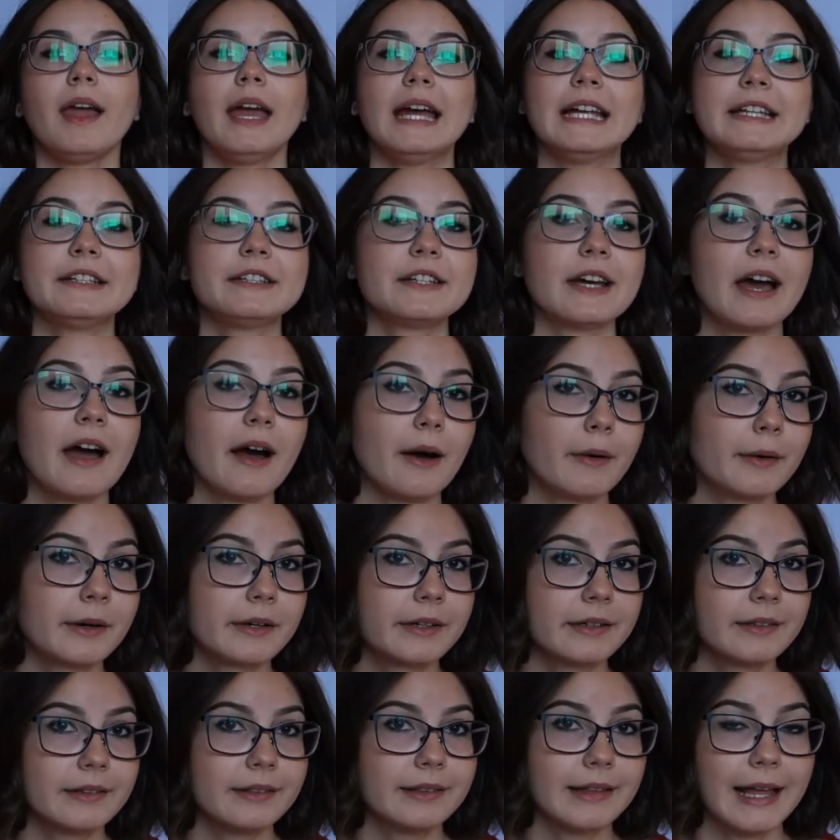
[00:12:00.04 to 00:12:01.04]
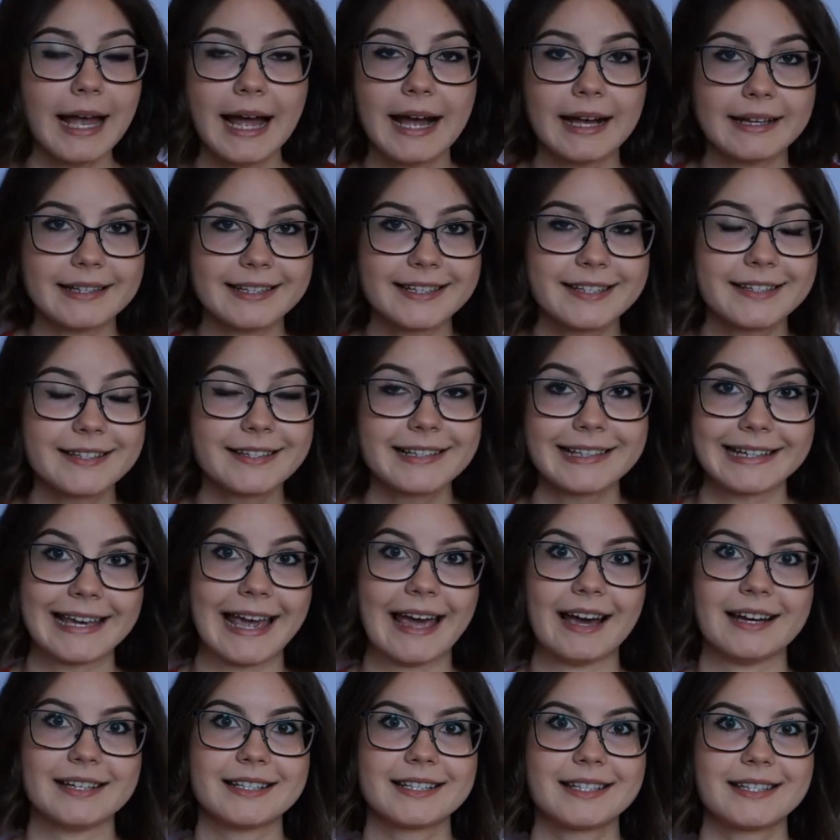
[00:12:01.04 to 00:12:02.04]
And our last
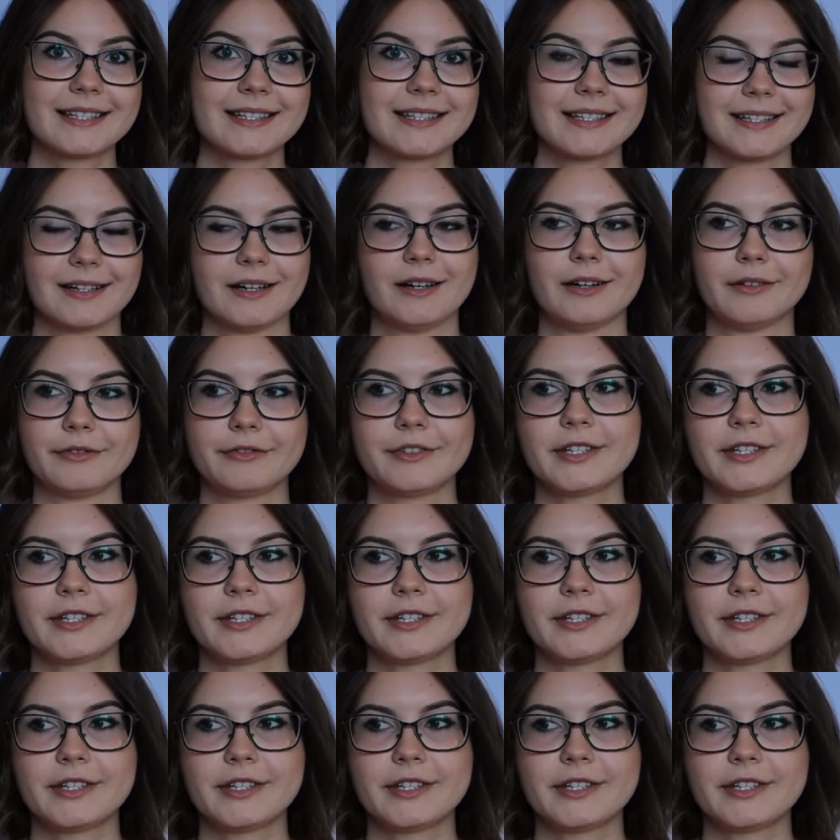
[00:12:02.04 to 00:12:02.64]
guest of